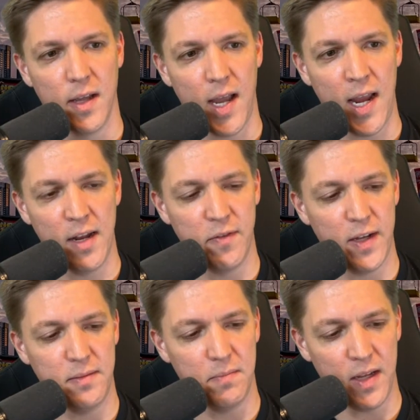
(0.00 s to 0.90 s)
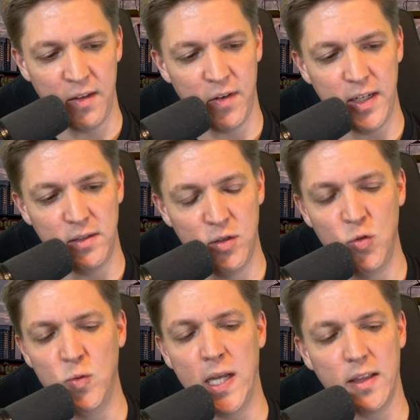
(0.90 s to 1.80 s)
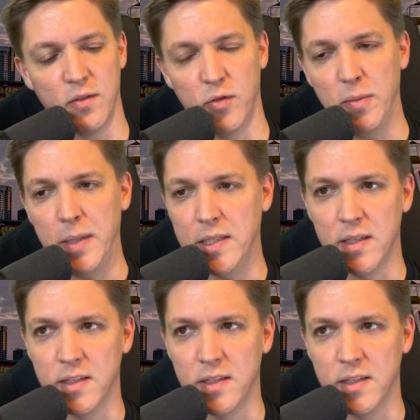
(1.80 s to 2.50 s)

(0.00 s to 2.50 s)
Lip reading: And if I do take the free pizza,